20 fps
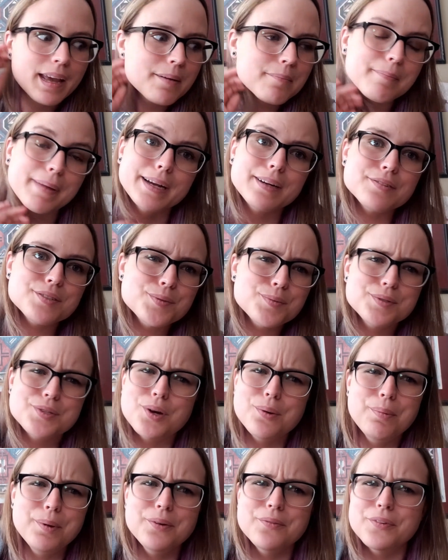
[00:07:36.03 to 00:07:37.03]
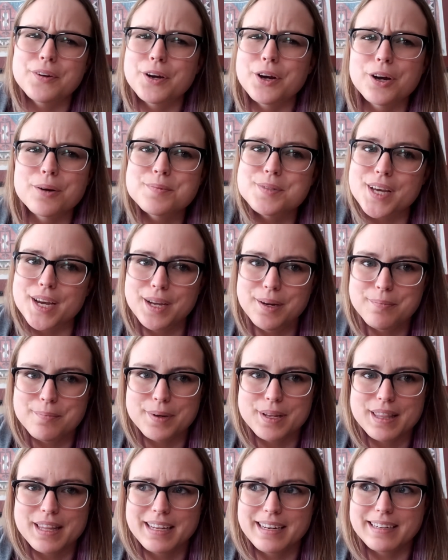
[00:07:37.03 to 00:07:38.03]
Michael's was open for curbside,
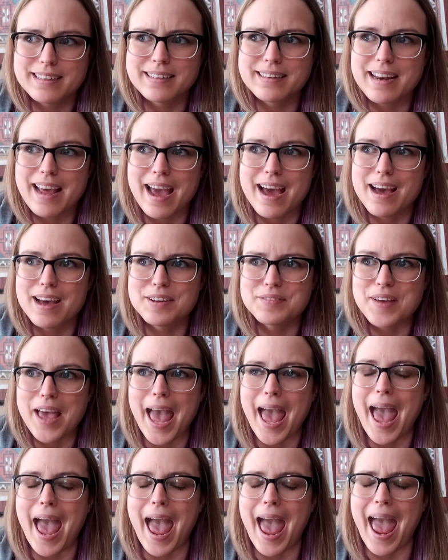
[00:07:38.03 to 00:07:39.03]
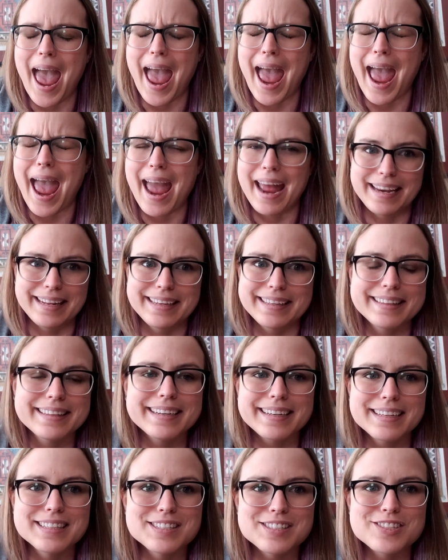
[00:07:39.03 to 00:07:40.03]
but they didn't have
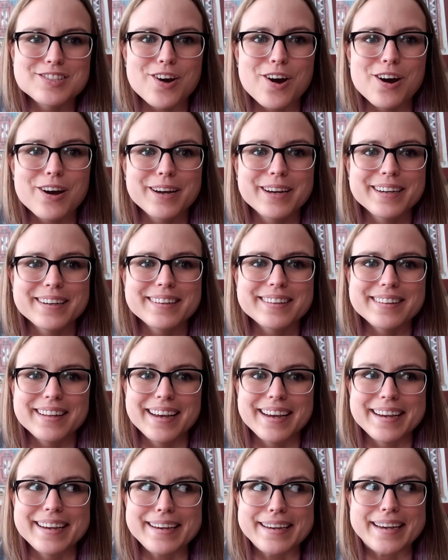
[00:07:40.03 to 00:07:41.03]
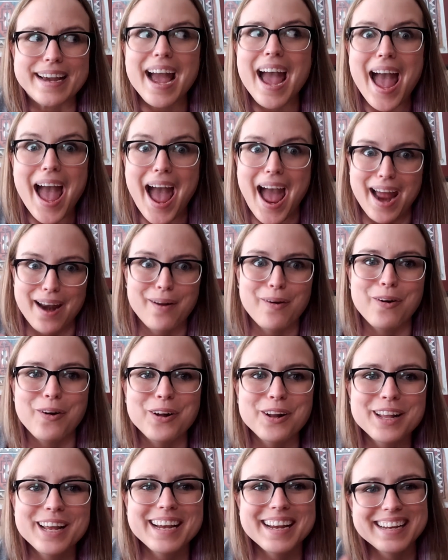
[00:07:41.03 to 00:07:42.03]
anything in stock, like, at
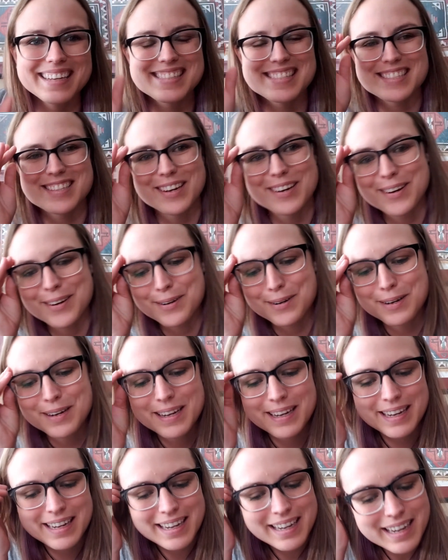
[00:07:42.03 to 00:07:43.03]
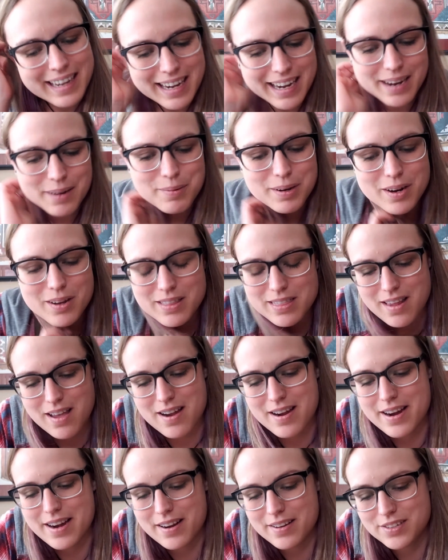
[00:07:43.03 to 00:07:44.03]
all. So I went
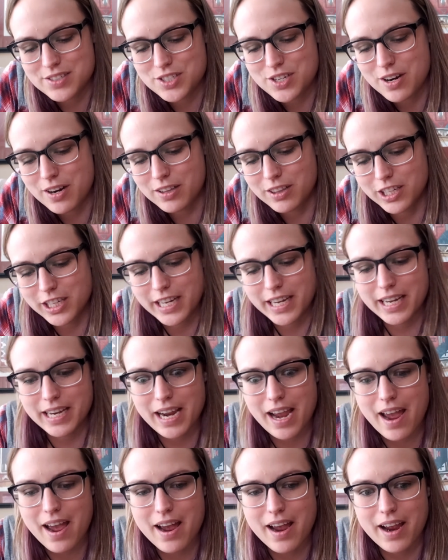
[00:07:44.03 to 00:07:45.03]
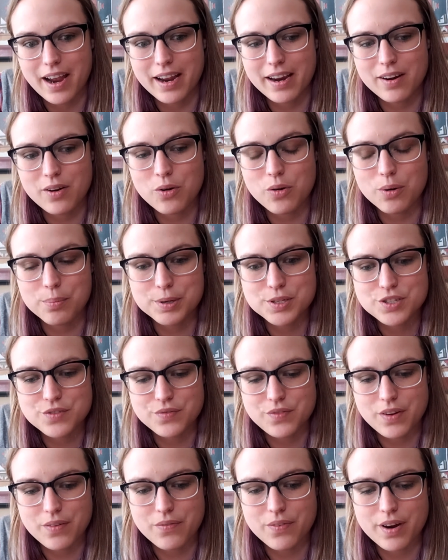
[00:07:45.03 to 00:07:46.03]
online, started looking at a whole bunch of
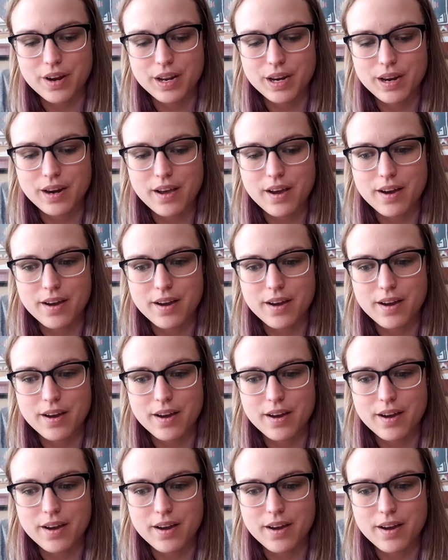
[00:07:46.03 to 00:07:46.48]
different